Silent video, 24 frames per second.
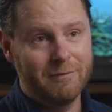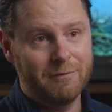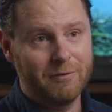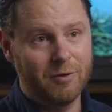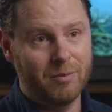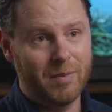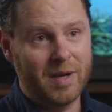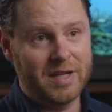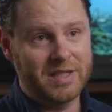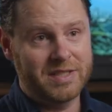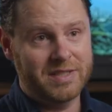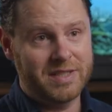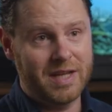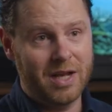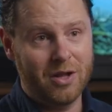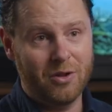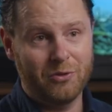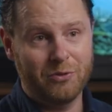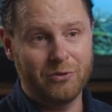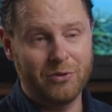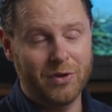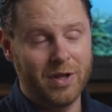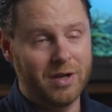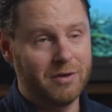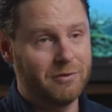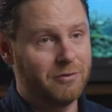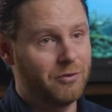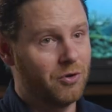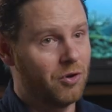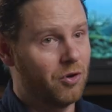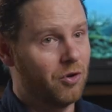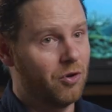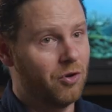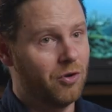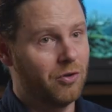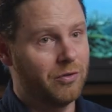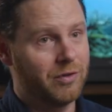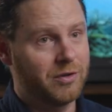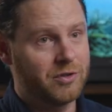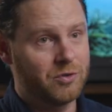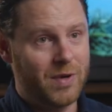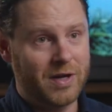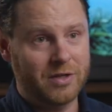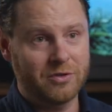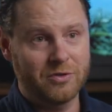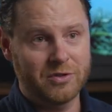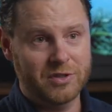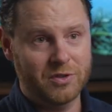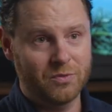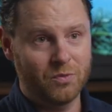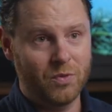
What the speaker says: For myself and for all the directors